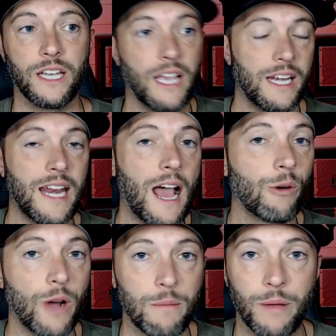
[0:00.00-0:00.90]
And in
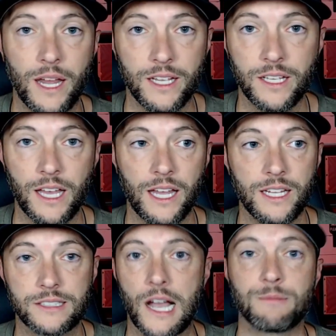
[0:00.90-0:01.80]
outright betting and
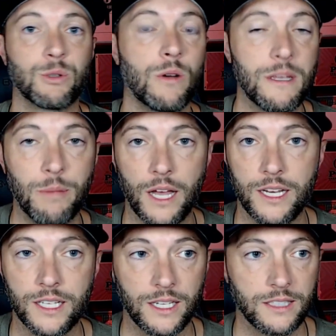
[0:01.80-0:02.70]
in top 20
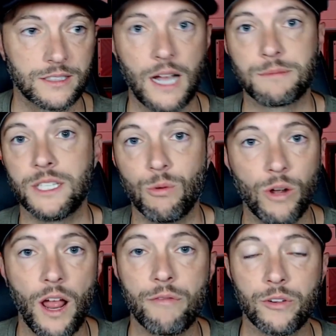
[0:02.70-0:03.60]
betting and in top 10,
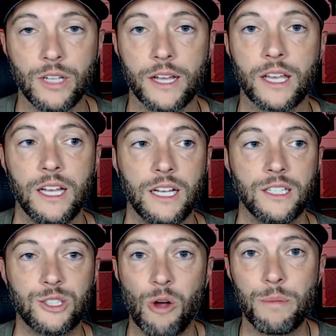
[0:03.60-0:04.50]
whatever, like
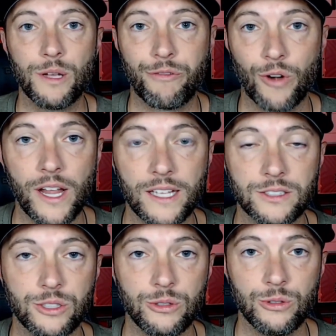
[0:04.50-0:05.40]
don't be
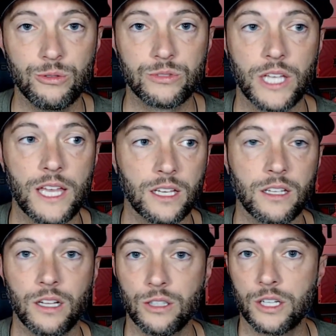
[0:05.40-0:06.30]
afraid to take
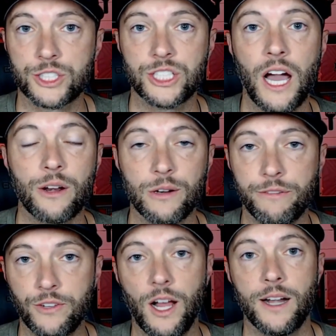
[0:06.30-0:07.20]
a shot on a
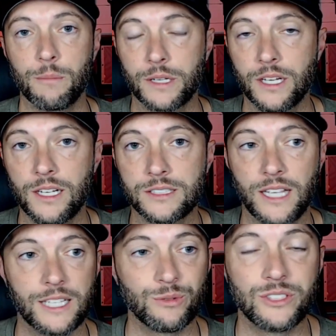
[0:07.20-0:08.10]
flyer
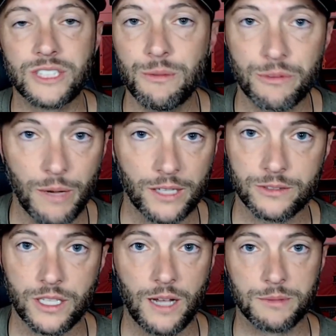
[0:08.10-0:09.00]
because as we see with
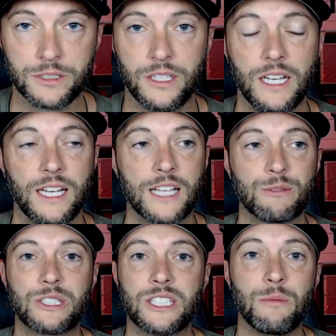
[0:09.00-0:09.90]
Michael Thompson, as
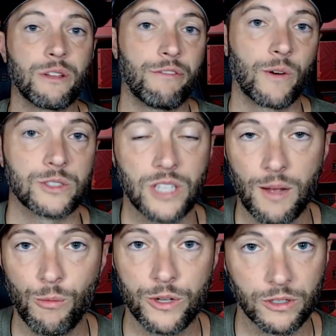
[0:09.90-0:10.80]
we see with a first
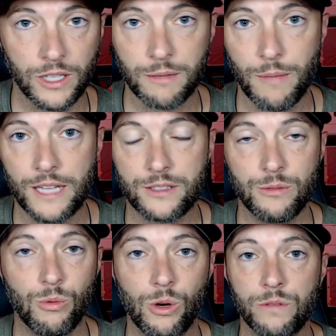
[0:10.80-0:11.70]
time winner like
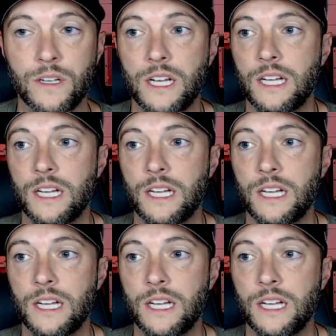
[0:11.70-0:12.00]
Matthew Wolff,